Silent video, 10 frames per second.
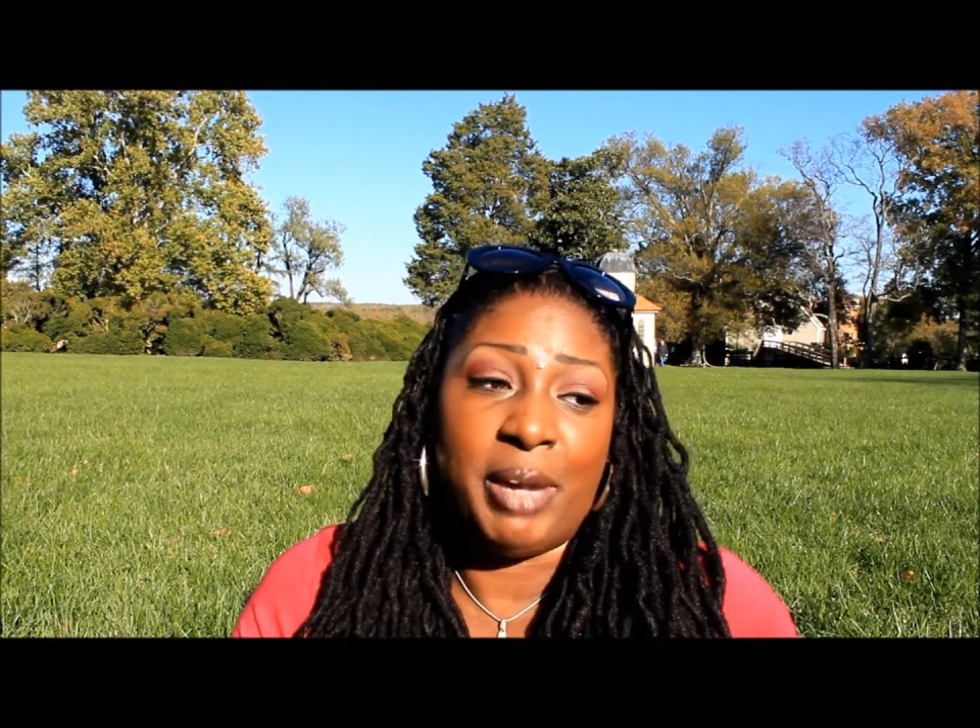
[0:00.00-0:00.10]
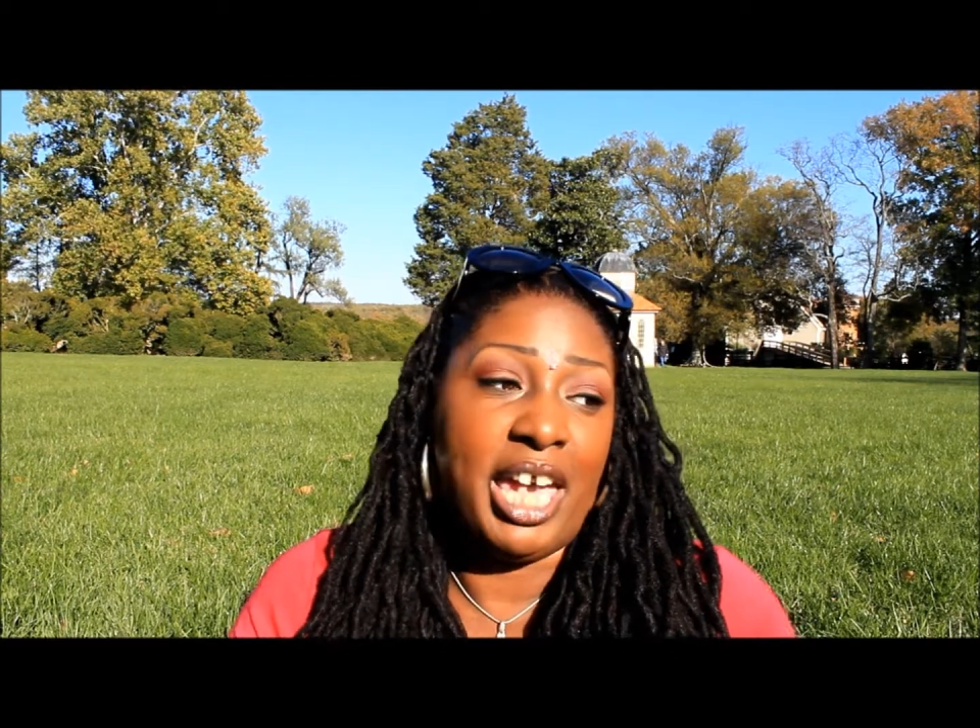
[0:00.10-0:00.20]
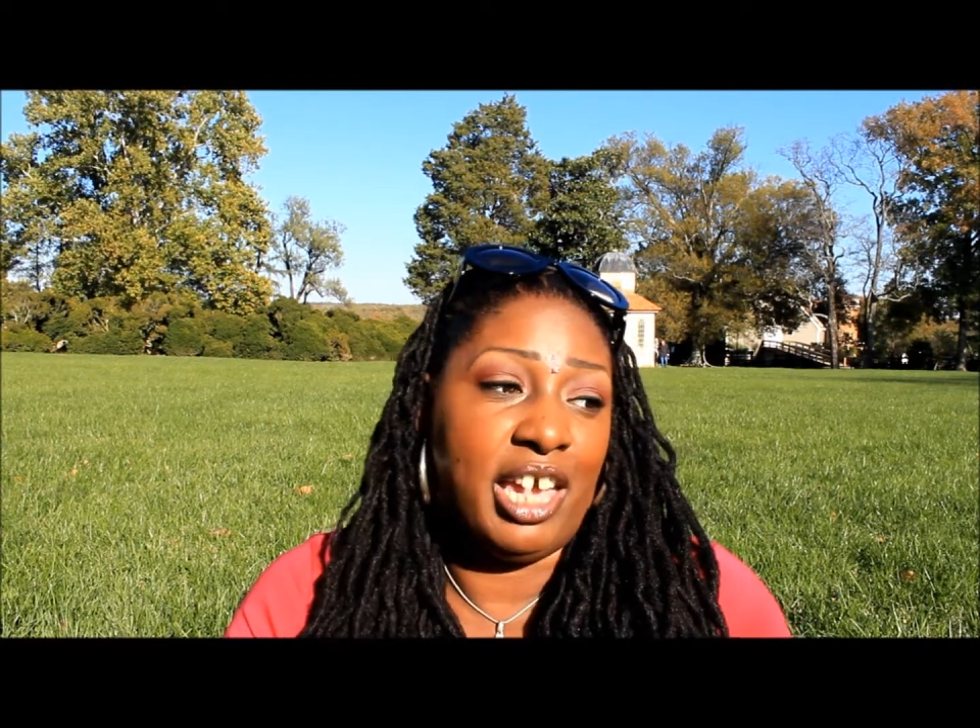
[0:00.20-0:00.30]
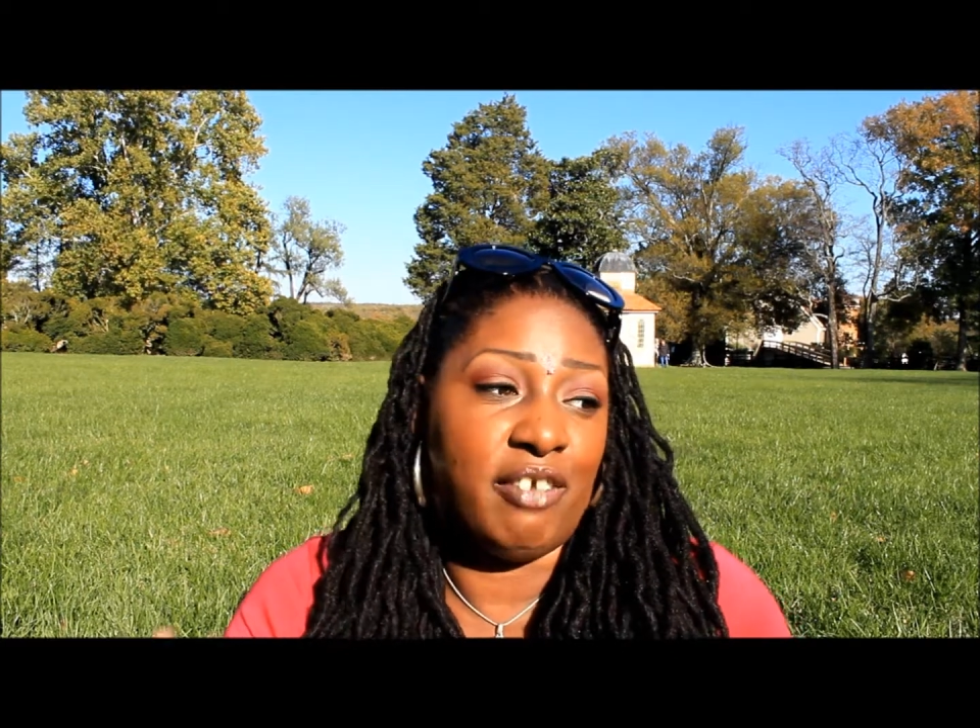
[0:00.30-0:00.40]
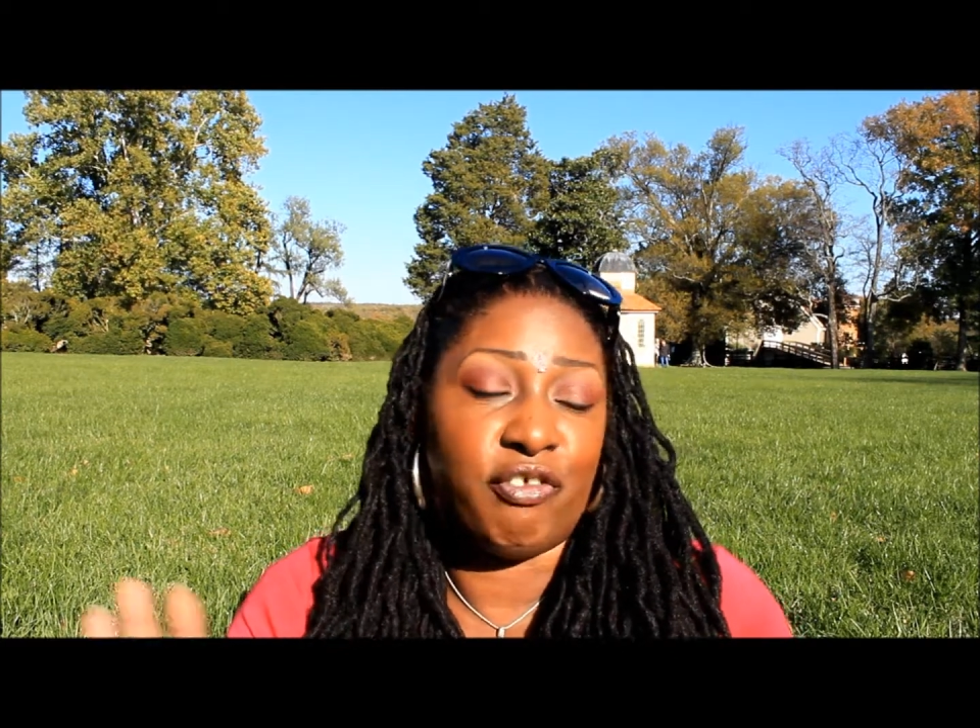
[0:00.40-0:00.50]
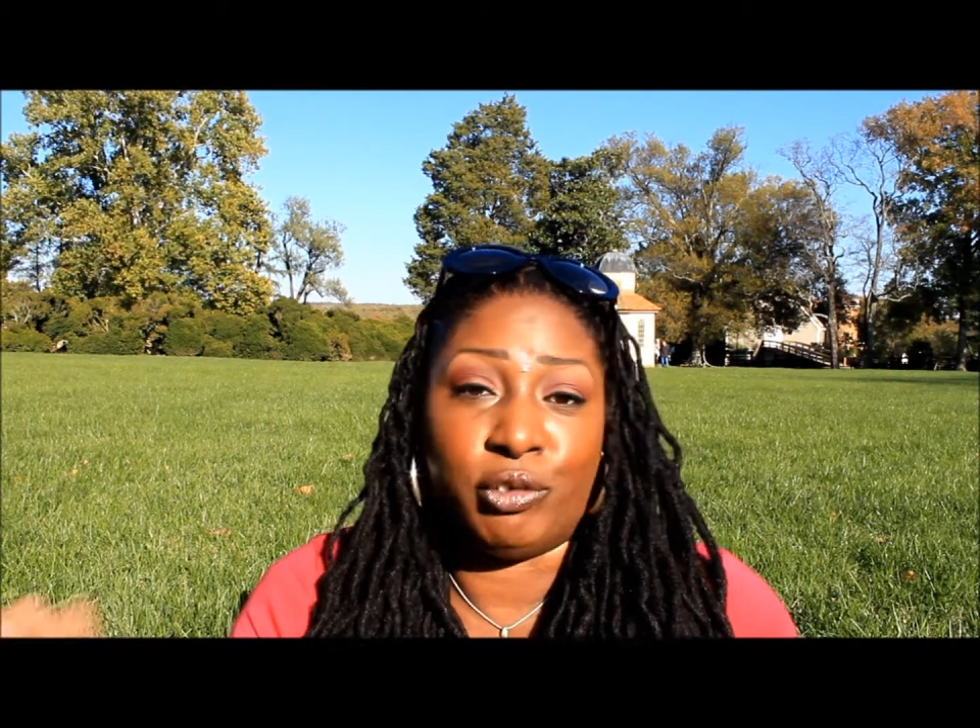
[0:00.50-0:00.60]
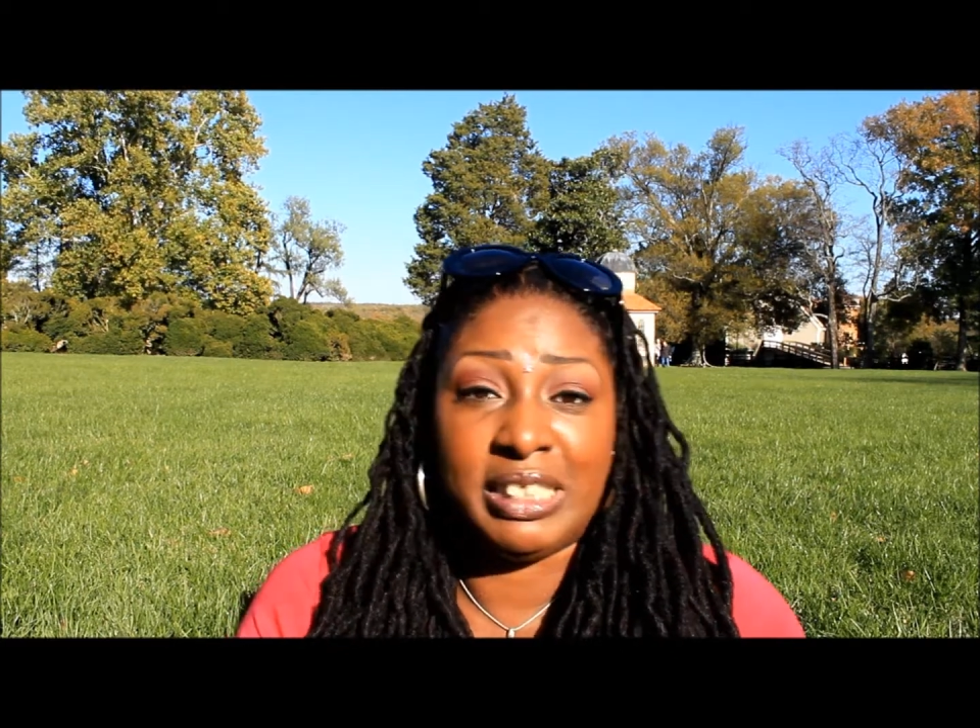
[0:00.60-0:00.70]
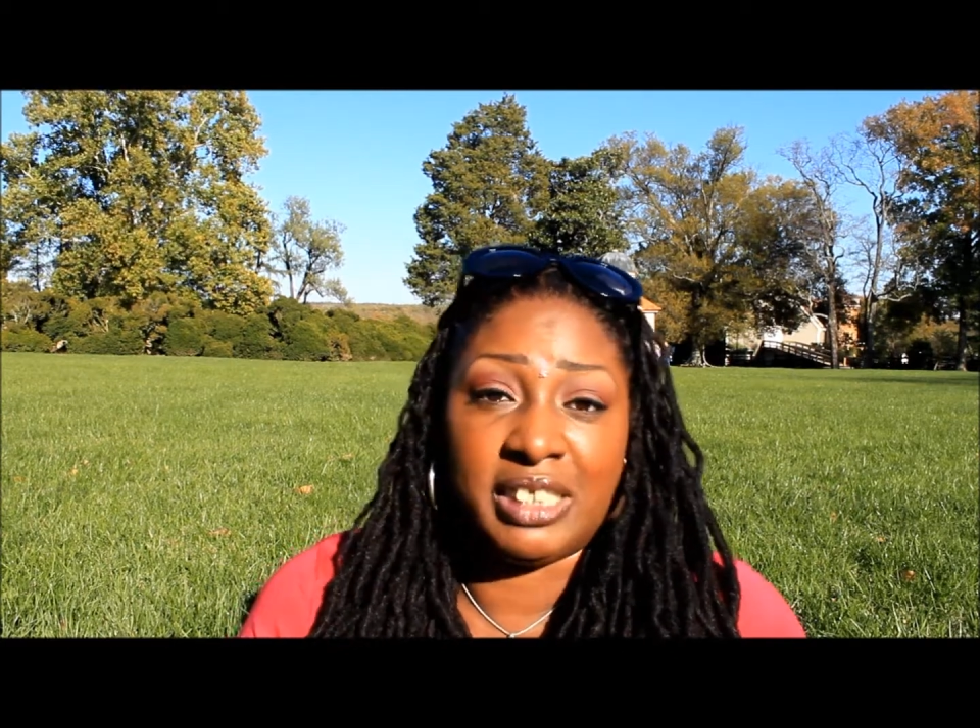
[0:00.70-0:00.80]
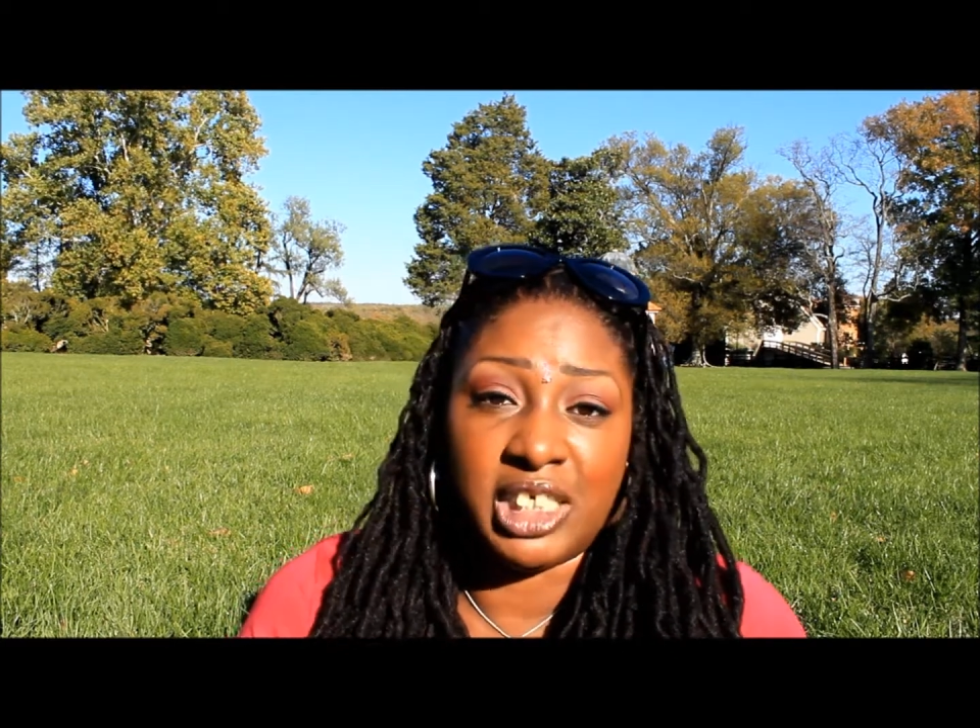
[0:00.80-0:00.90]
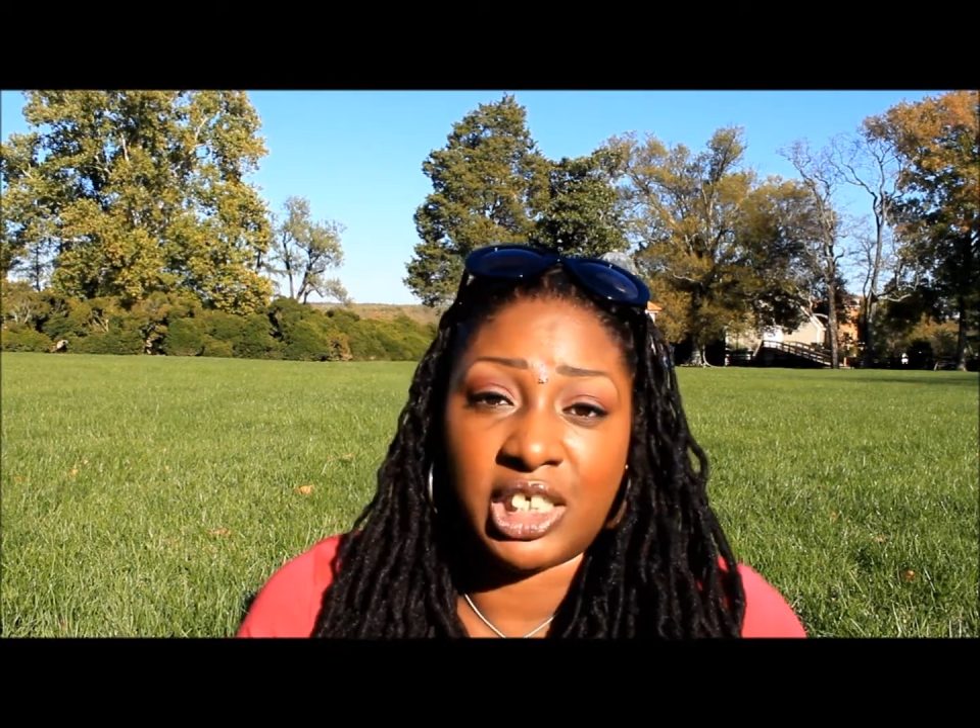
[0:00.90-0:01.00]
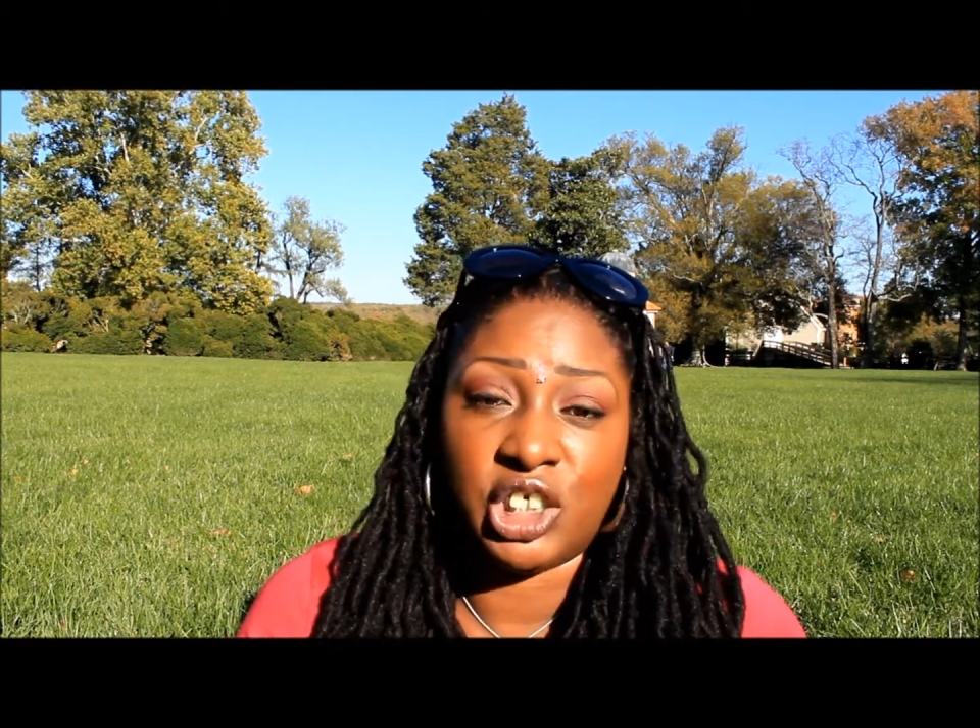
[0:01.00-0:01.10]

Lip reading: and forensic